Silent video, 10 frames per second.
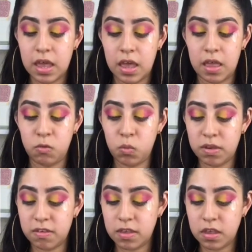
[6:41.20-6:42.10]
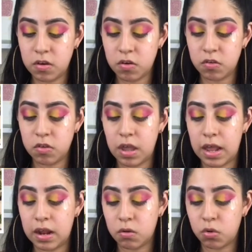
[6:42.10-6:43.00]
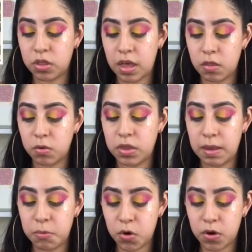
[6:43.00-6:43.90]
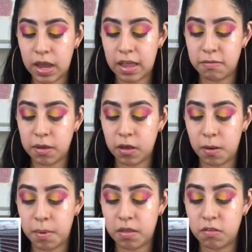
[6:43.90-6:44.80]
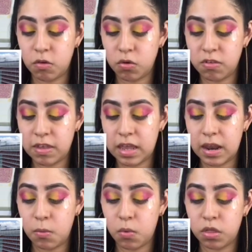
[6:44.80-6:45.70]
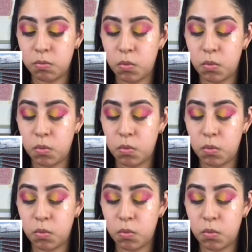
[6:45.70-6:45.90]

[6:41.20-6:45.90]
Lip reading: In recent years, El Condado neighborhood has become associated with